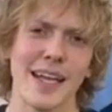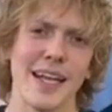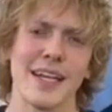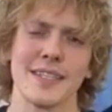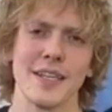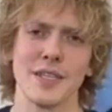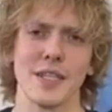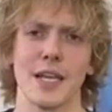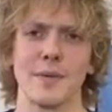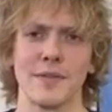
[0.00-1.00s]
essentially
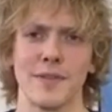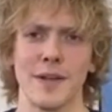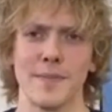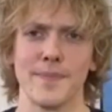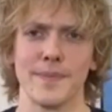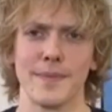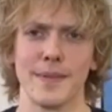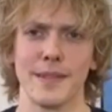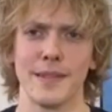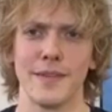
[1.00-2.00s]
coming from
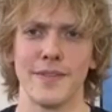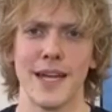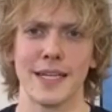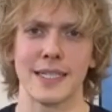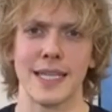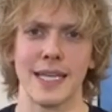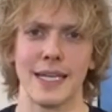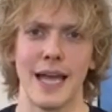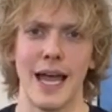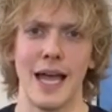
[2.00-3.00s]
the fact
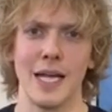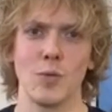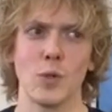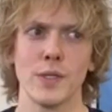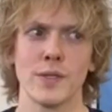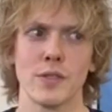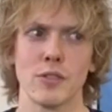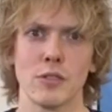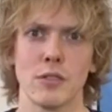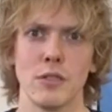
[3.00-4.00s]
that I
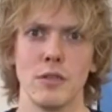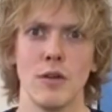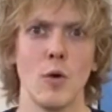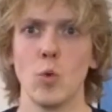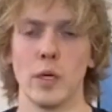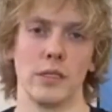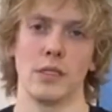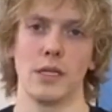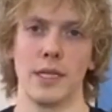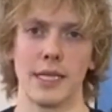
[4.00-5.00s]
was no one
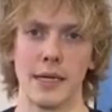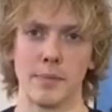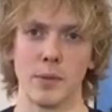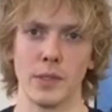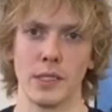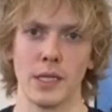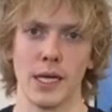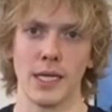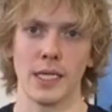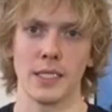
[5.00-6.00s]
at that point.
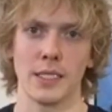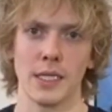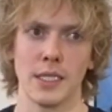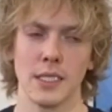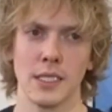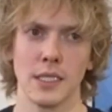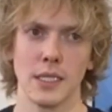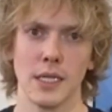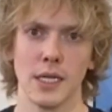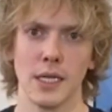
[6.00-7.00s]
I had done
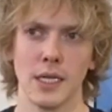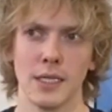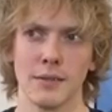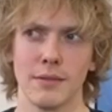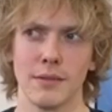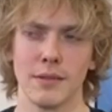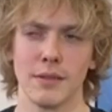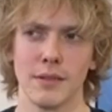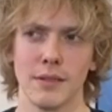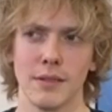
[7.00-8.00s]
an
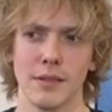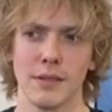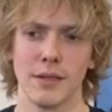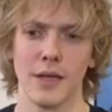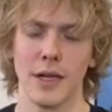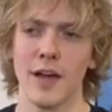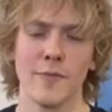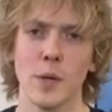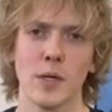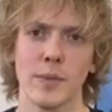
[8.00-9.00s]

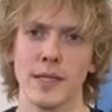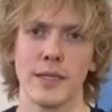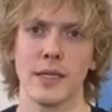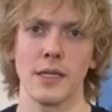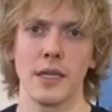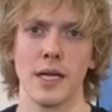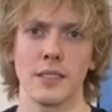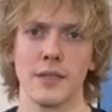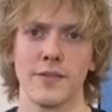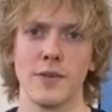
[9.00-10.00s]
off-Broadway thing, I'd
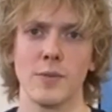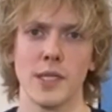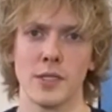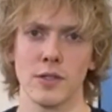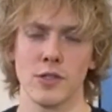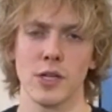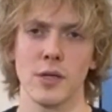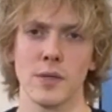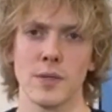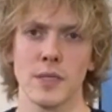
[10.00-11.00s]
done a few regional
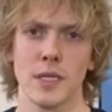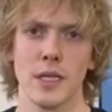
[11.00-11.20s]
shows,